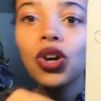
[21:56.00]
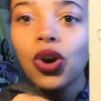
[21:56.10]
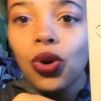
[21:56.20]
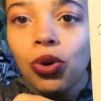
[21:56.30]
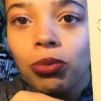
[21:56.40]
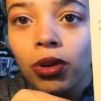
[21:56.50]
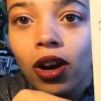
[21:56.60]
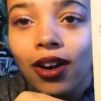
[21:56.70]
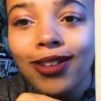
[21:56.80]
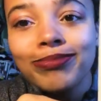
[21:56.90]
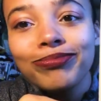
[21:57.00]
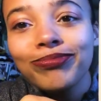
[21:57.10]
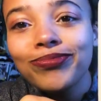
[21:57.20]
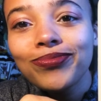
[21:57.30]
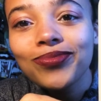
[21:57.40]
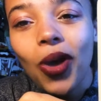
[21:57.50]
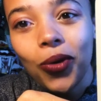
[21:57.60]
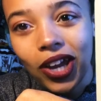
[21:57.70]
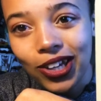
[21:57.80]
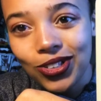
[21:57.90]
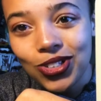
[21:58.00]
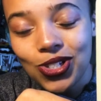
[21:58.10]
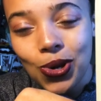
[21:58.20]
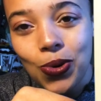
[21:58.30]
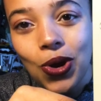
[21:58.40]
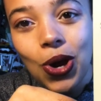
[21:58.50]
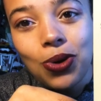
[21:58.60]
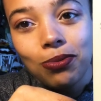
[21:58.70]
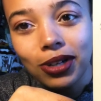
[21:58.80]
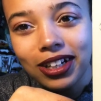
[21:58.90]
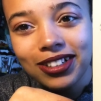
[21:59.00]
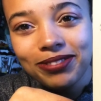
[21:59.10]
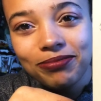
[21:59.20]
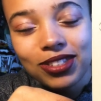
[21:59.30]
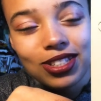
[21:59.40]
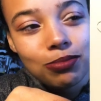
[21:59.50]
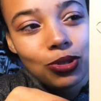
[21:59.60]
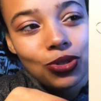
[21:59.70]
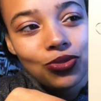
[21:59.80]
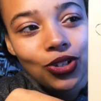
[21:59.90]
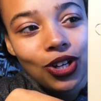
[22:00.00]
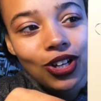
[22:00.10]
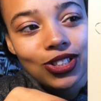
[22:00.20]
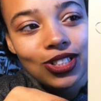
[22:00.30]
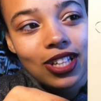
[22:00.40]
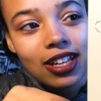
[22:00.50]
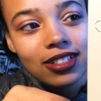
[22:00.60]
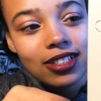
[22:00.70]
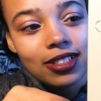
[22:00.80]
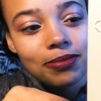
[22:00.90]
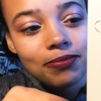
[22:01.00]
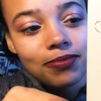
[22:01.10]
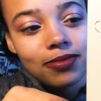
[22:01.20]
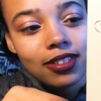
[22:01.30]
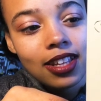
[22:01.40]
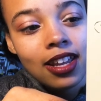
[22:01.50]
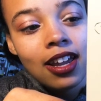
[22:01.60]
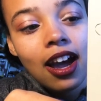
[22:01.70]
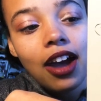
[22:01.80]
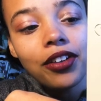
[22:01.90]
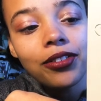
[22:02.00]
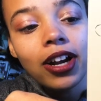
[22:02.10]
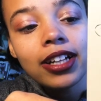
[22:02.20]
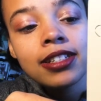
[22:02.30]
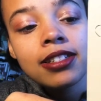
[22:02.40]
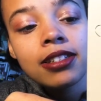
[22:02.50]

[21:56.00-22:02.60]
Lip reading: Cobra. Okay, so Cobra, this beautiful card says, I rise